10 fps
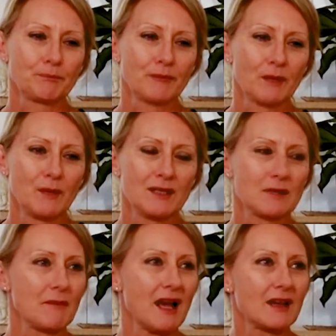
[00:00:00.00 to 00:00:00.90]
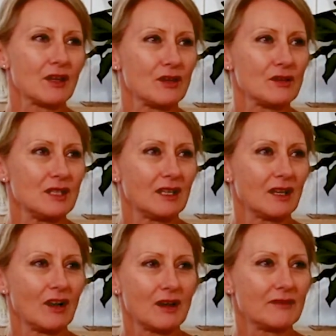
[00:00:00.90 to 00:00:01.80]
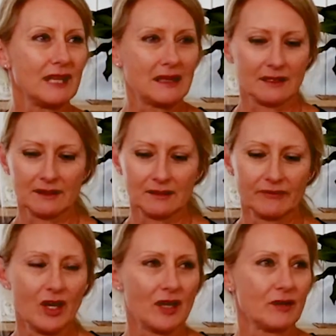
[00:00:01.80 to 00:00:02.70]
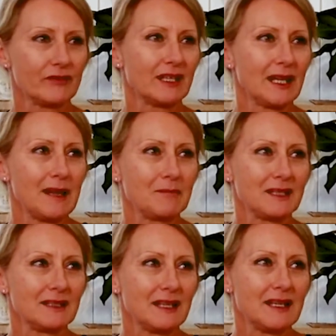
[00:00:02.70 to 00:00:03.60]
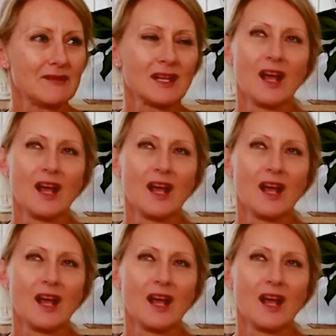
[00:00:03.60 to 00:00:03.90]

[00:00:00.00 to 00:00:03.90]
With tomatoes, you can kind of get the little vine off and keep the leaves.